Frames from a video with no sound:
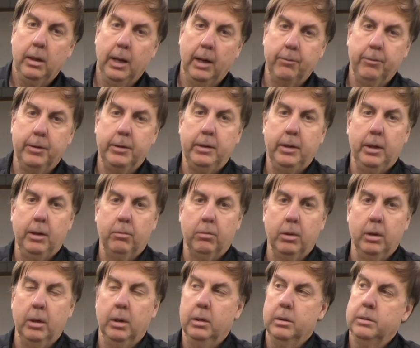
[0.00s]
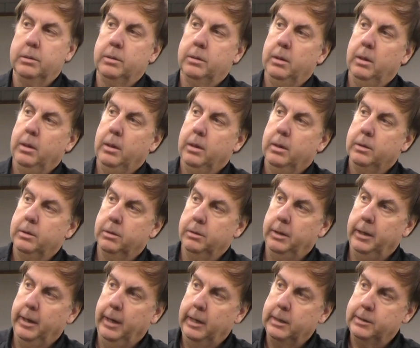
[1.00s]
everything runs. So
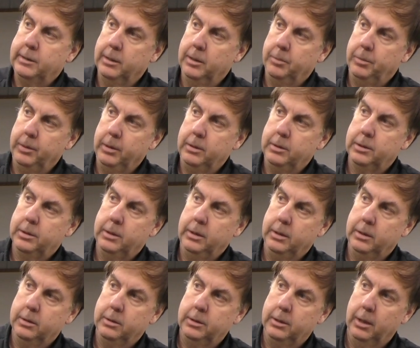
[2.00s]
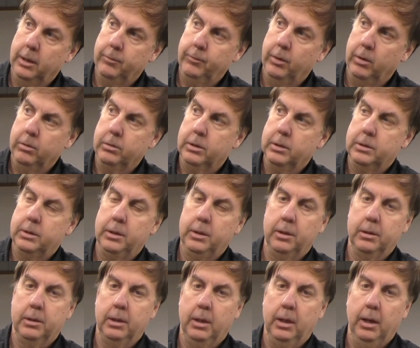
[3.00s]
now I simply just need to check voltage here
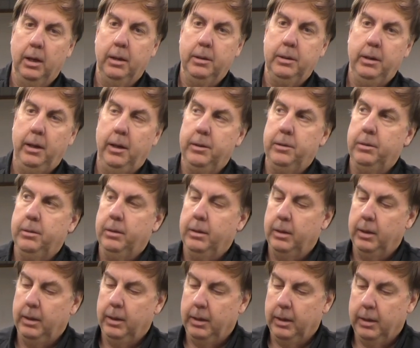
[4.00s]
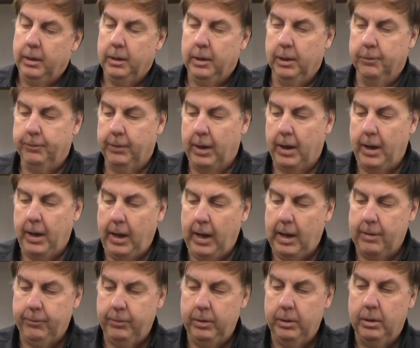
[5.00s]
at the contactor. If I
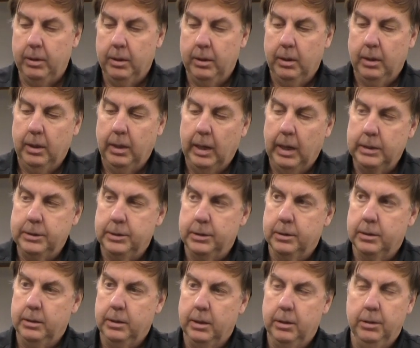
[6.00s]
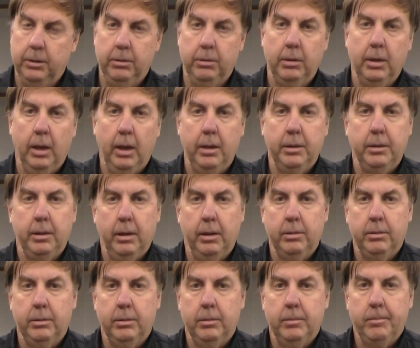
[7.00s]
have it, I just need a new
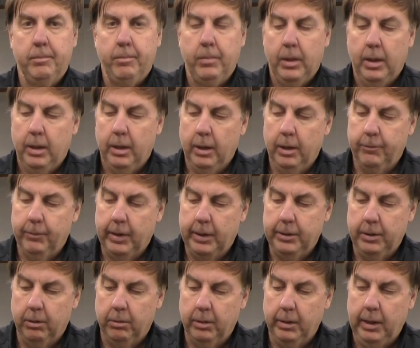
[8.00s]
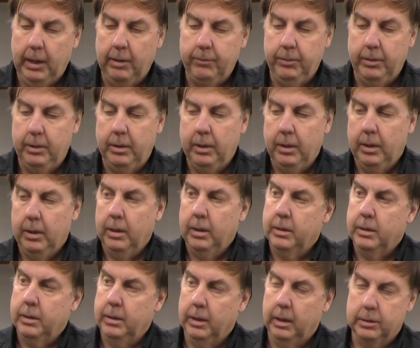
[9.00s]
contactor. If I don't have it,
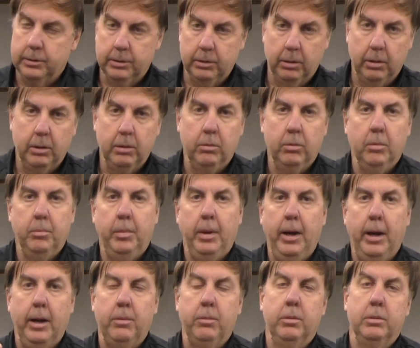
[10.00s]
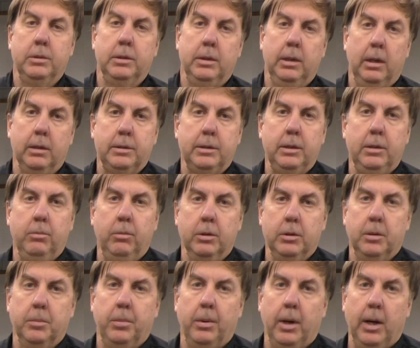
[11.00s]
then I'll start going backwards and I'll see what
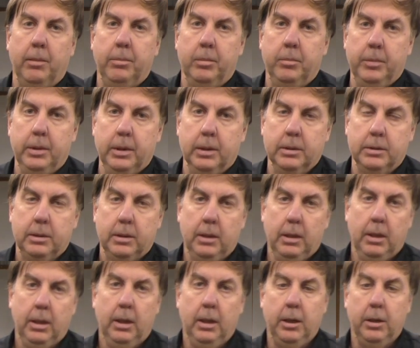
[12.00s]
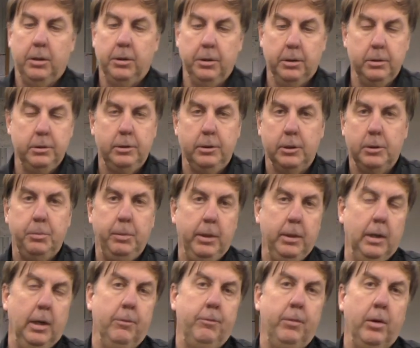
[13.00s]
the problem is. It could just be
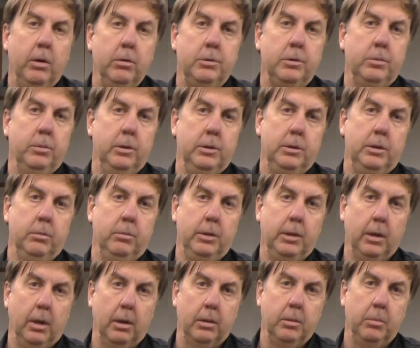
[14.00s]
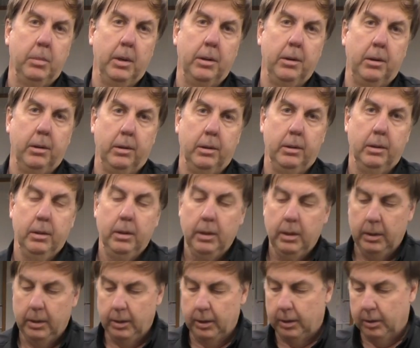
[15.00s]
that float switch that we talked about earlier.
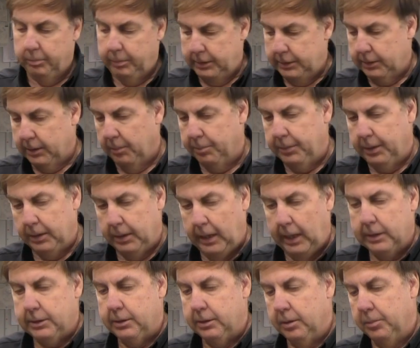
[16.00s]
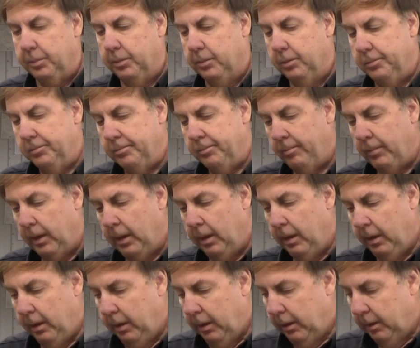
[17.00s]
It could be something that simple.
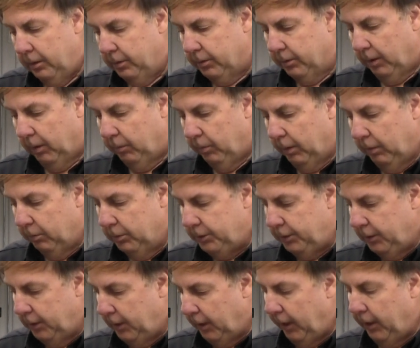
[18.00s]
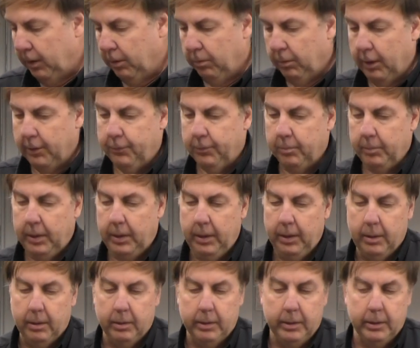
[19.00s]
So what I want you to take away from
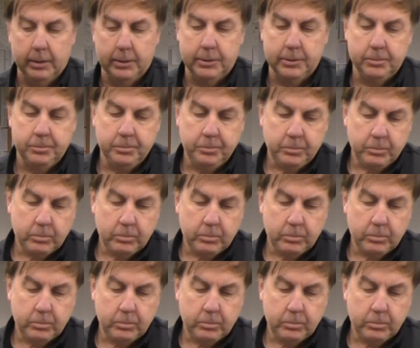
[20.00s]
here is